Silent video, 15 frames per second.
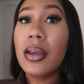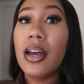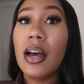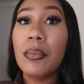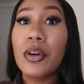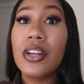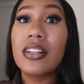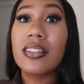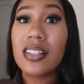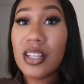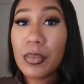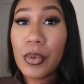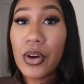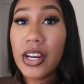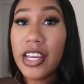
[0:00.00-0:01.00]
I'm gonna
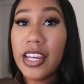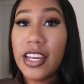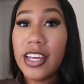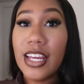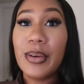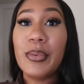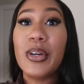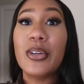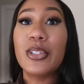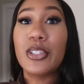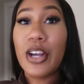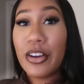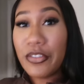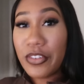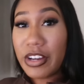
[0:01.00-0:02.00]
sleep on it and we're gonna
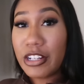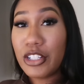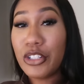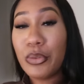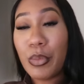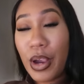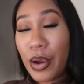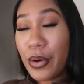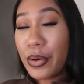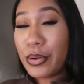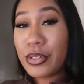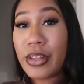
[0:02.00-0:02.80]
start fresh tomorrow.